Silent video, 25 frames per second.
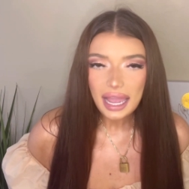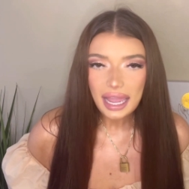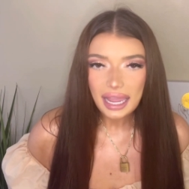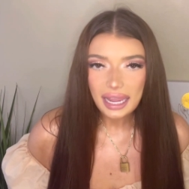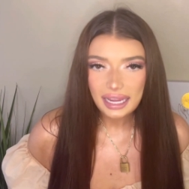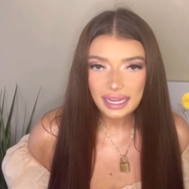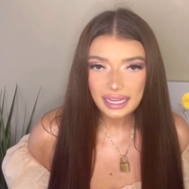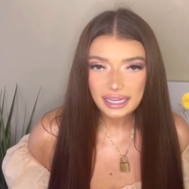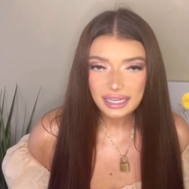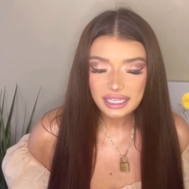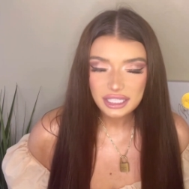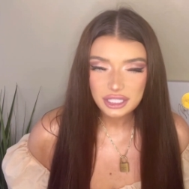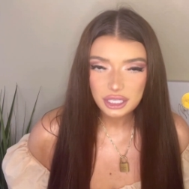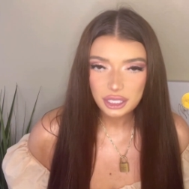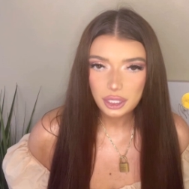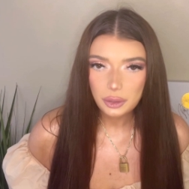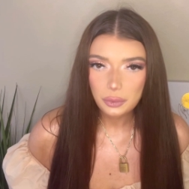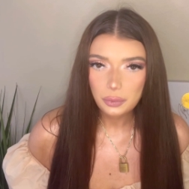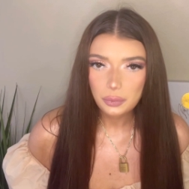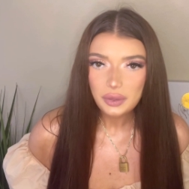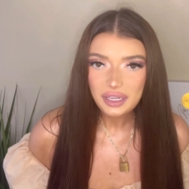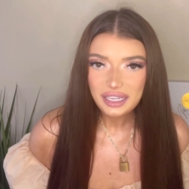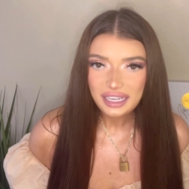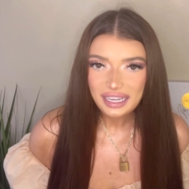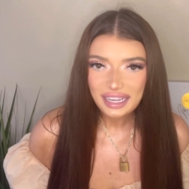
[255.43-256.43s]
And I
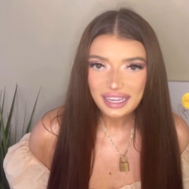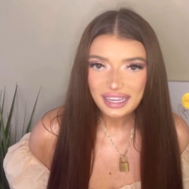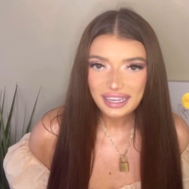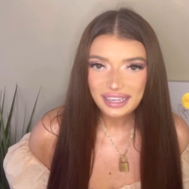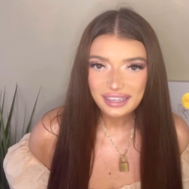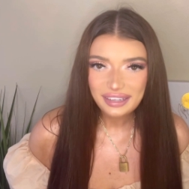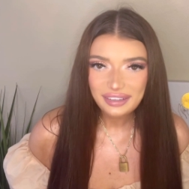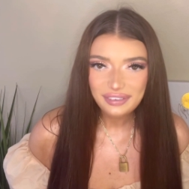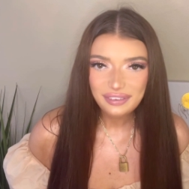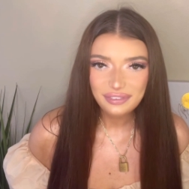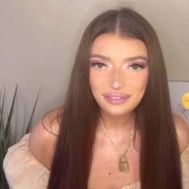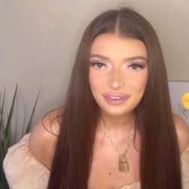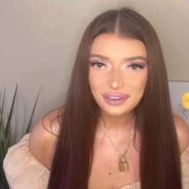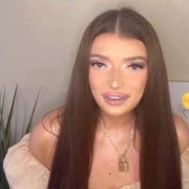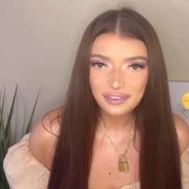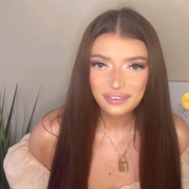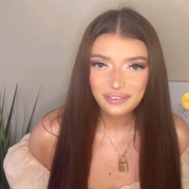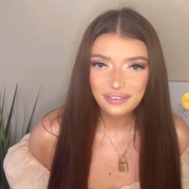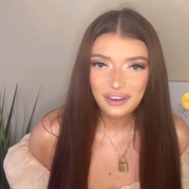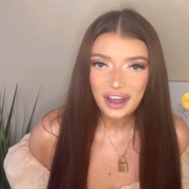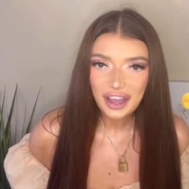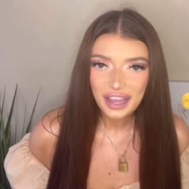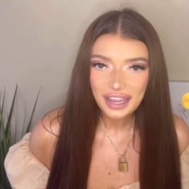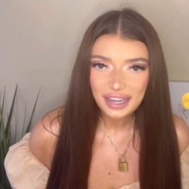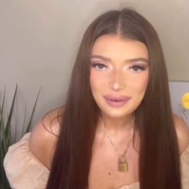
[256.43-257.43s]
started reading for
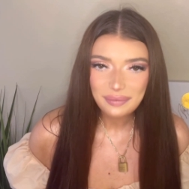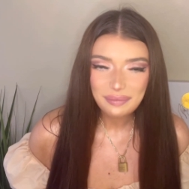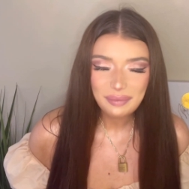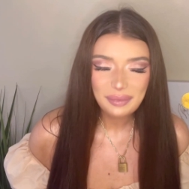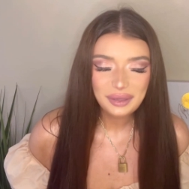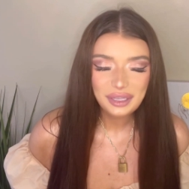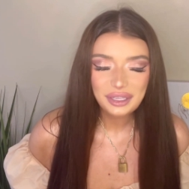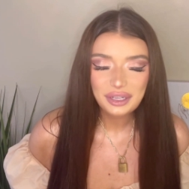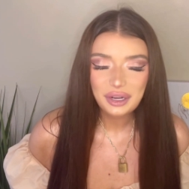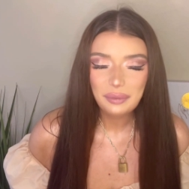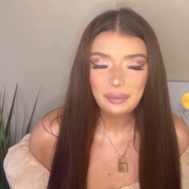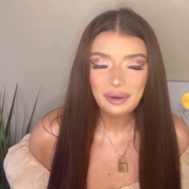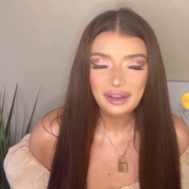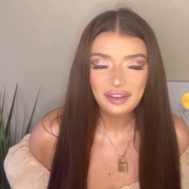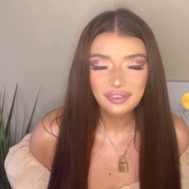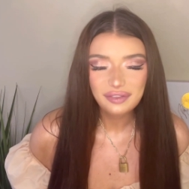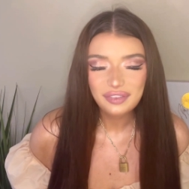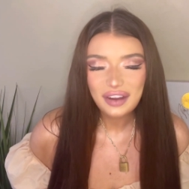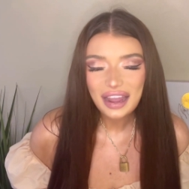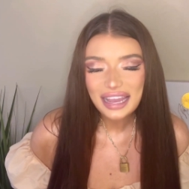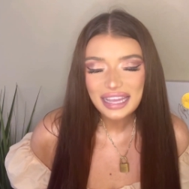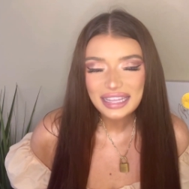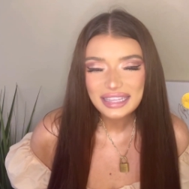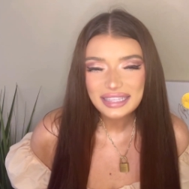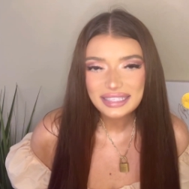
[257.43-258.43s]
fun, you know, my
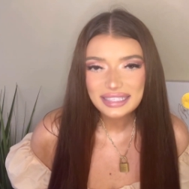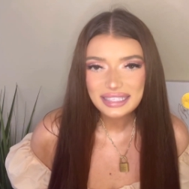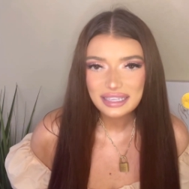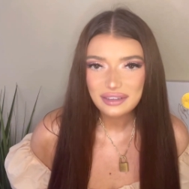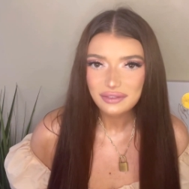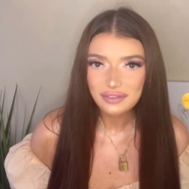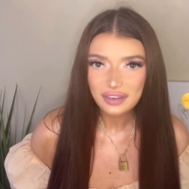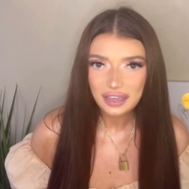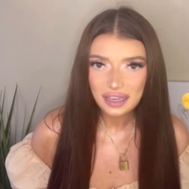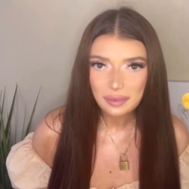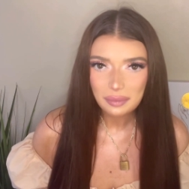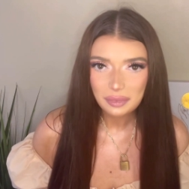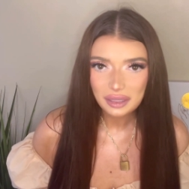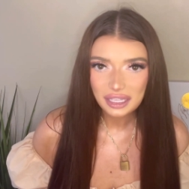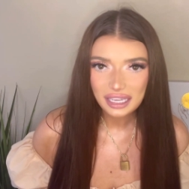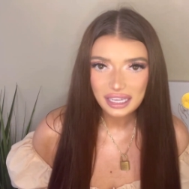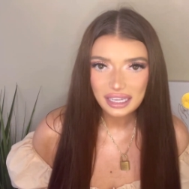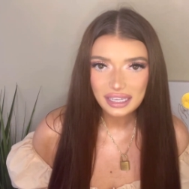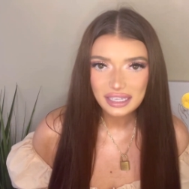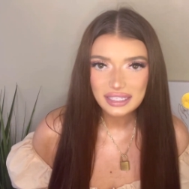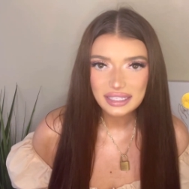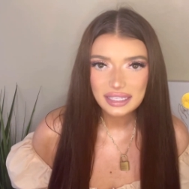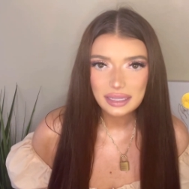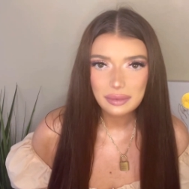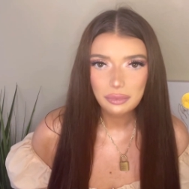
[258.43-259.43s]
friends and
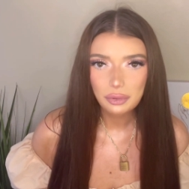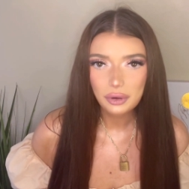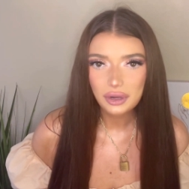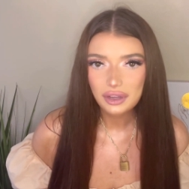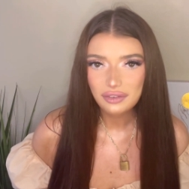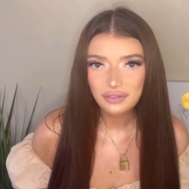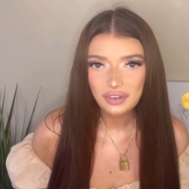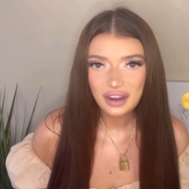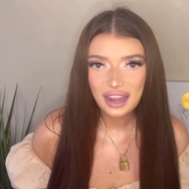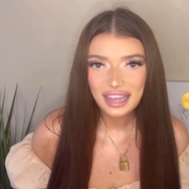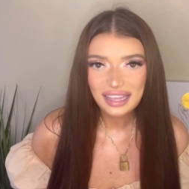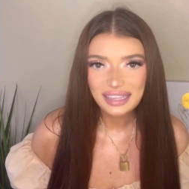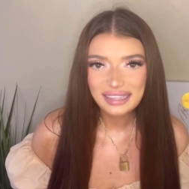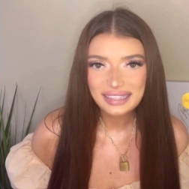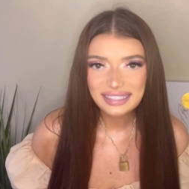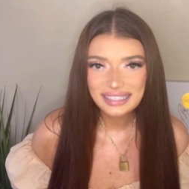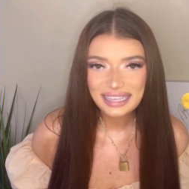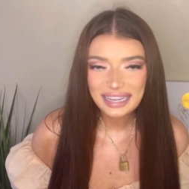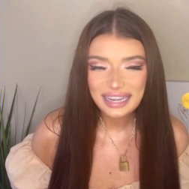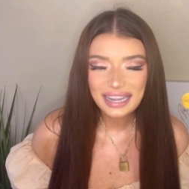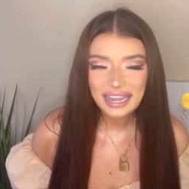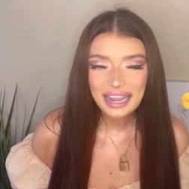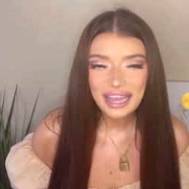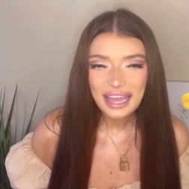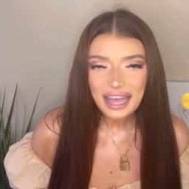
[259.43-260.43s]
families and boyfriends,
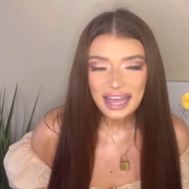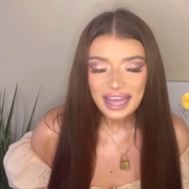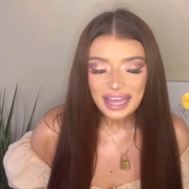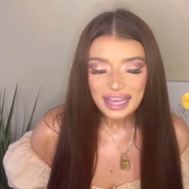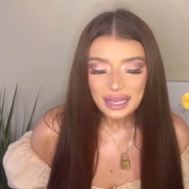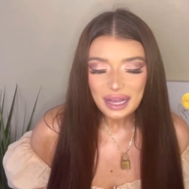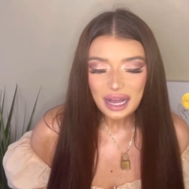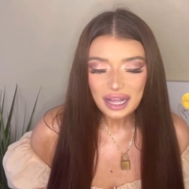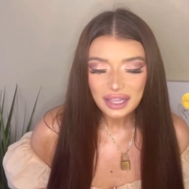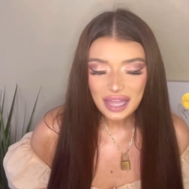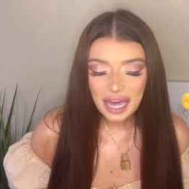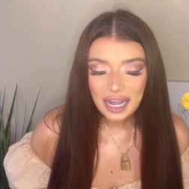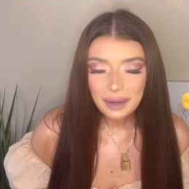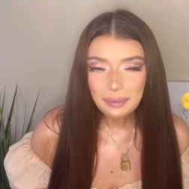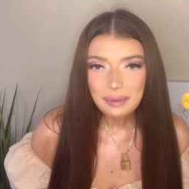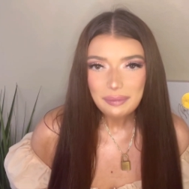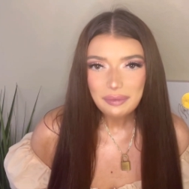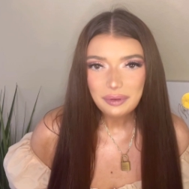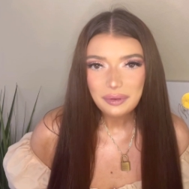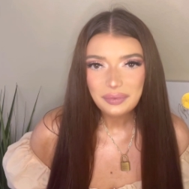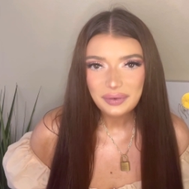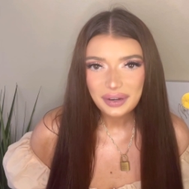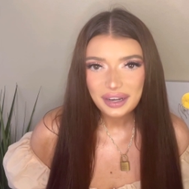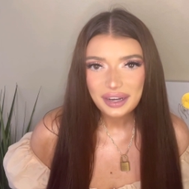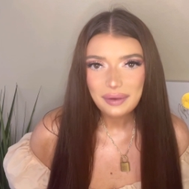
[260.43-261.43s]
and a lot of
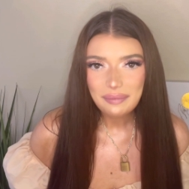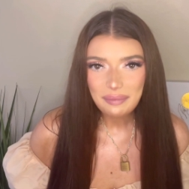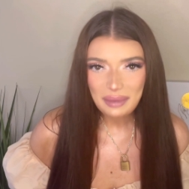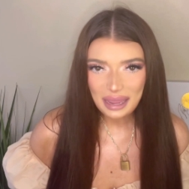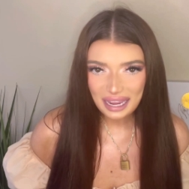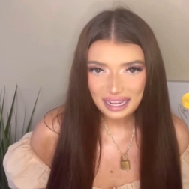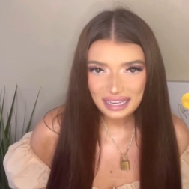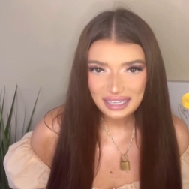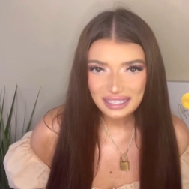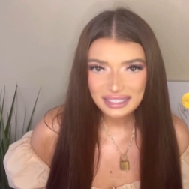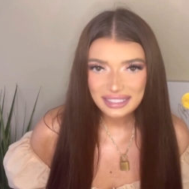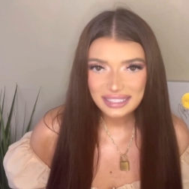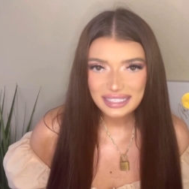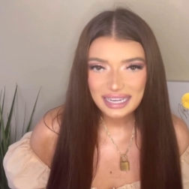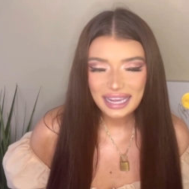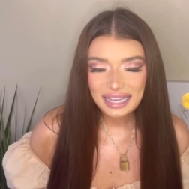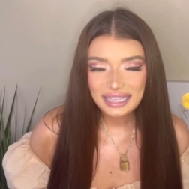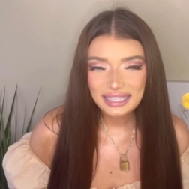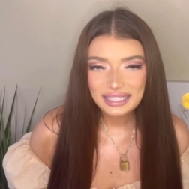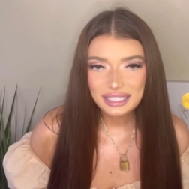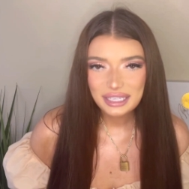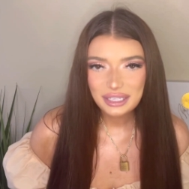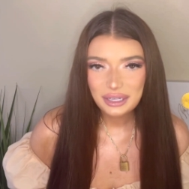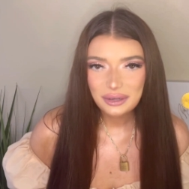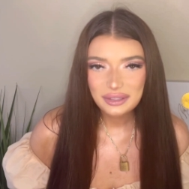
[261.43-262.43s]
people were amazed,
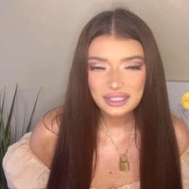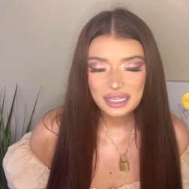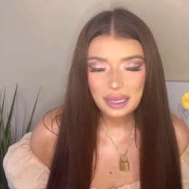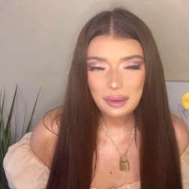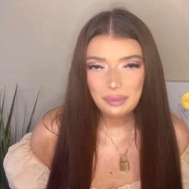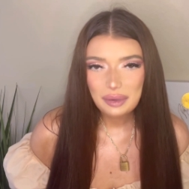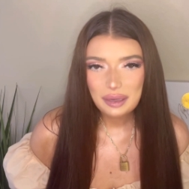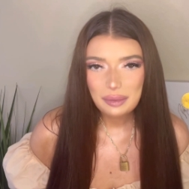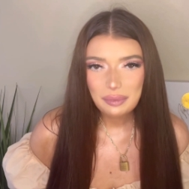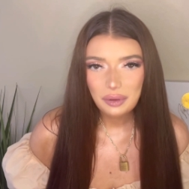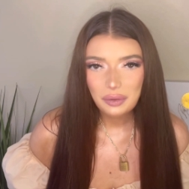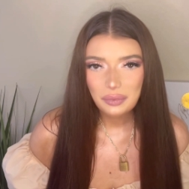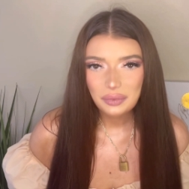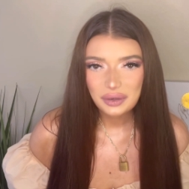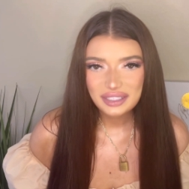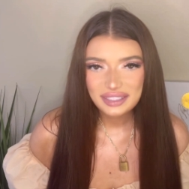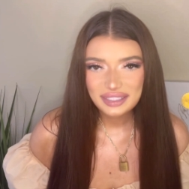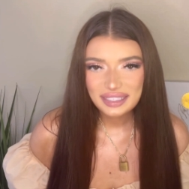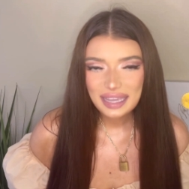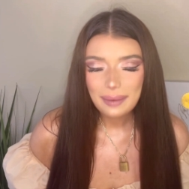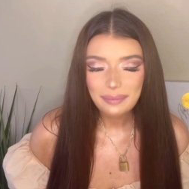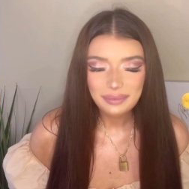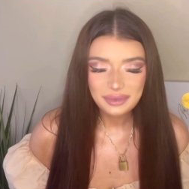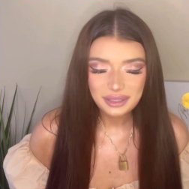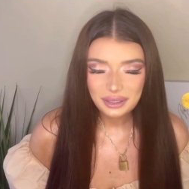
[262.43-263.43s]
and you know, some people were
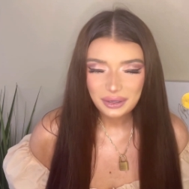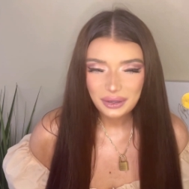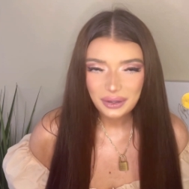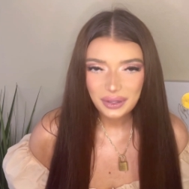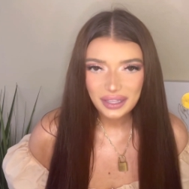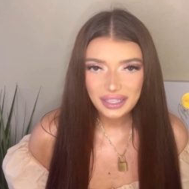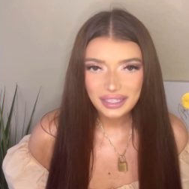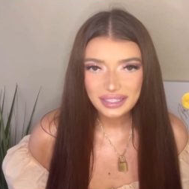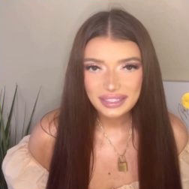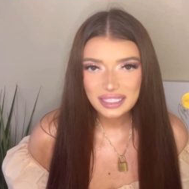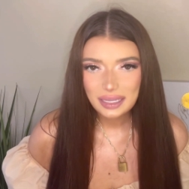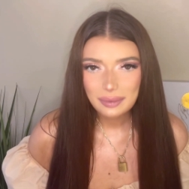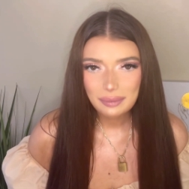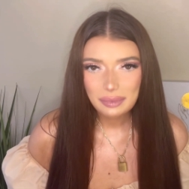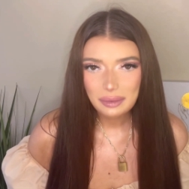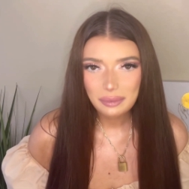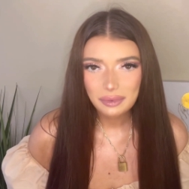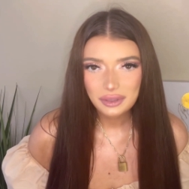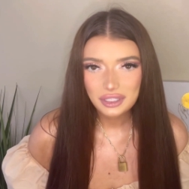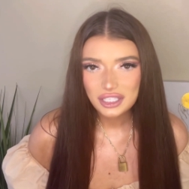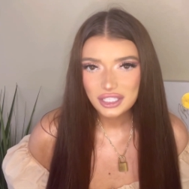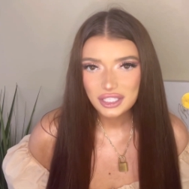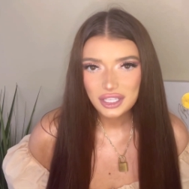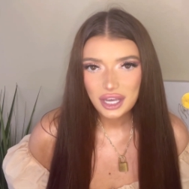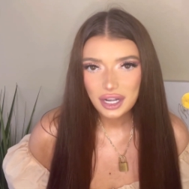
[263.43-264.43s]
skeptical and some people
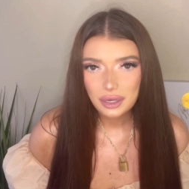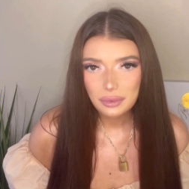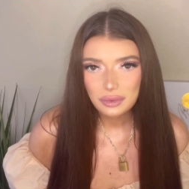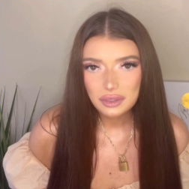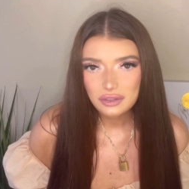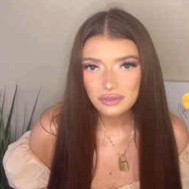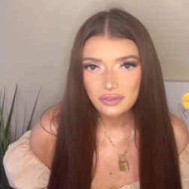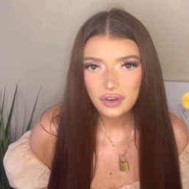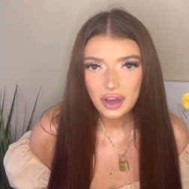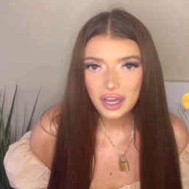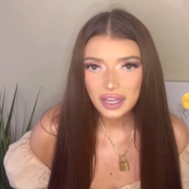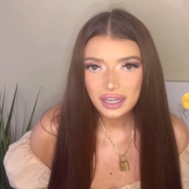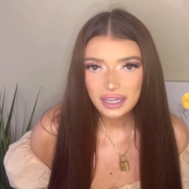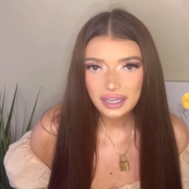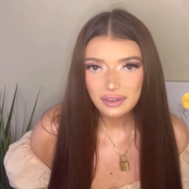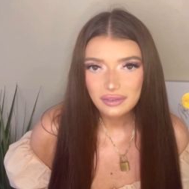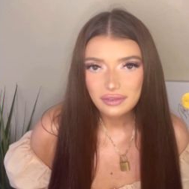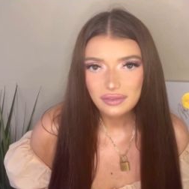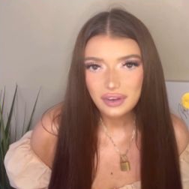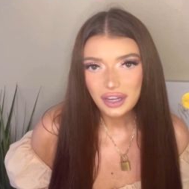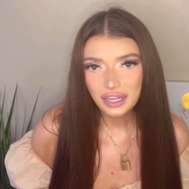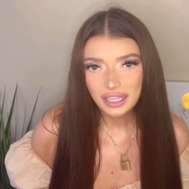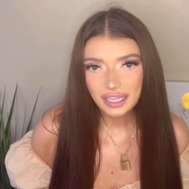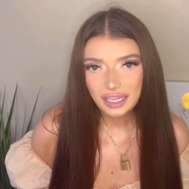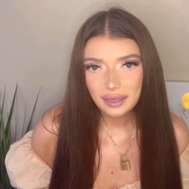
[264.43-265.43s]
just thought it was fun and
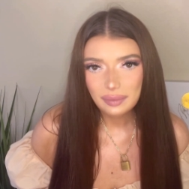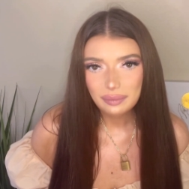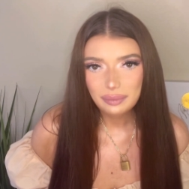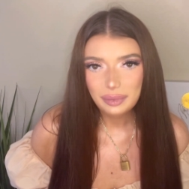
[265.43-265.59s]
funny.